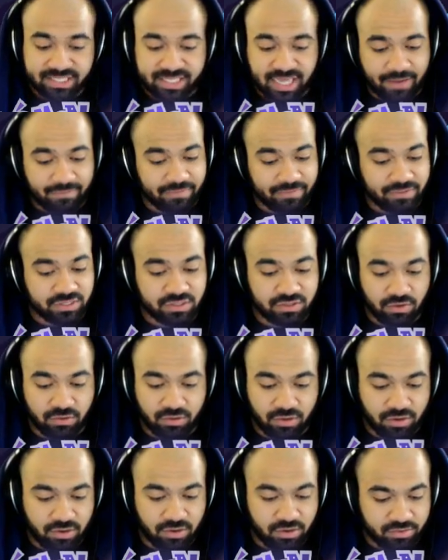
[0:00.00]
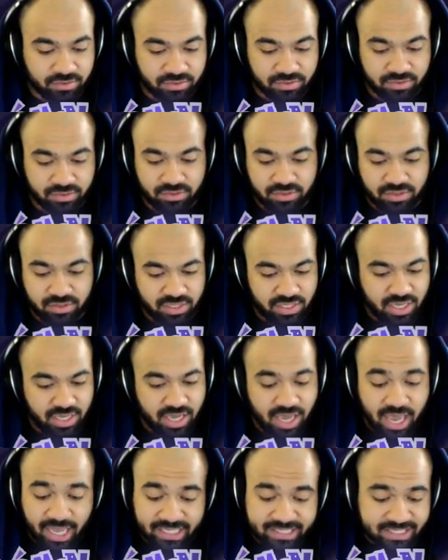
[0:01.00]
I sat for so long.
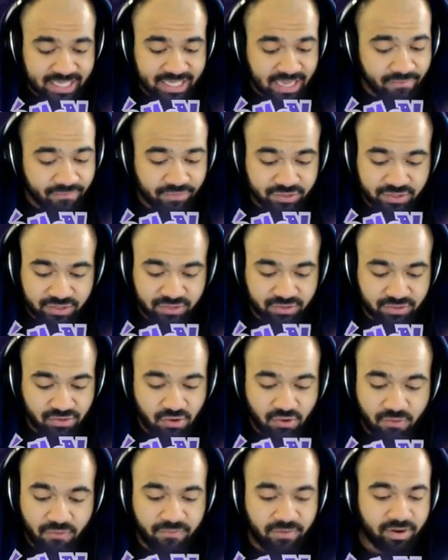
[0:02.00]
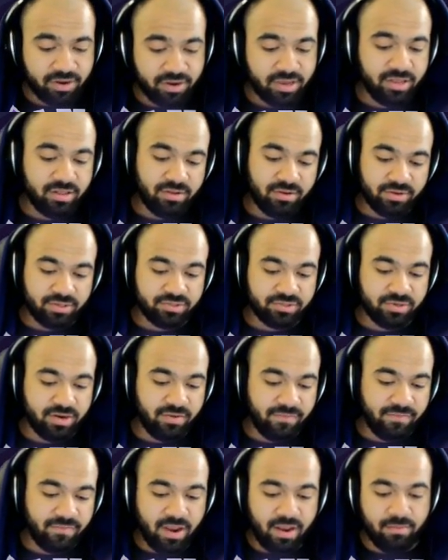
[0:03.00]
I sat for so fucking long trying
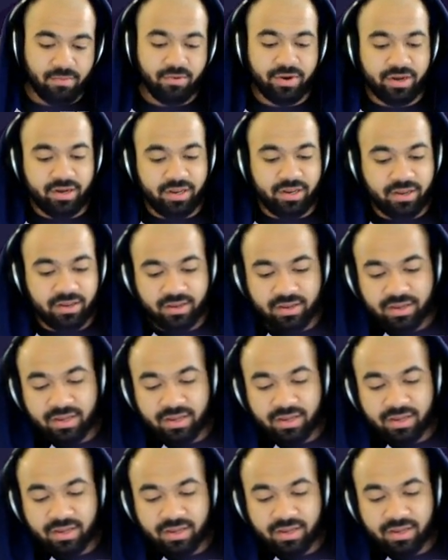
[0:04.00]
to find Mareanie.